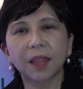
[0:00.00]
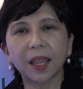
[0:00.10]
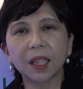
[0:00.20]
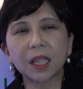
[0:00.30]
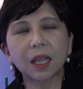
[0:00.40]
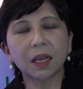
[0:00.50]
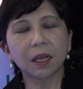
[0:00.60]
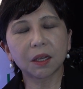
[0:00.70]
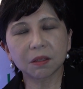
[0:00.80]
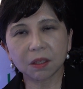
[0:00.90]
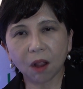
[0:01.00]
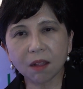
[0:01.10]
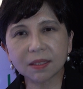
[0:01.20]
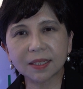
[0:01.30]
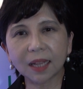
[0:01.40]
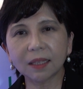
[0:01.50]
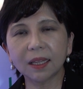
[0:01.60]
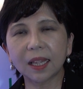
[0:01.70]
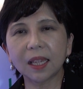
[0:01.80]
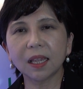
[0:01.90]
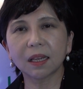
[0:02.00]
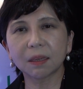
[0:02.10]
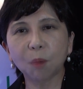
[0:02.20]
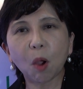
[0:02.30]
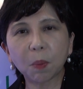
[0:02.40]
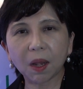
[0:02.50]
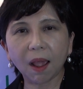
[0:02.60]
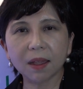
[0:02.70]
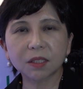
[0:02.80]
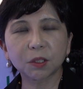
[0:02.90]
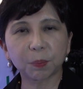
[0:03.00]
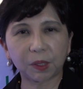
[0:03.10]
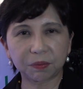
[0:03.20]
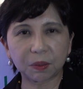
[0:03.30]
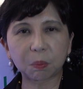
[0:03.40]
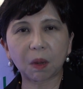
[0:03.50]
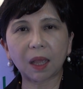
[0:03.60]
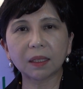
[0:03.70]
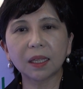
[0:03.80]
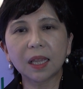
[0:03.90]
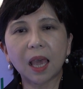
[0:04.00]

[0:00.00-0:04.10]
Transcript: They uh, constantly uh, mobilize to peripheral blood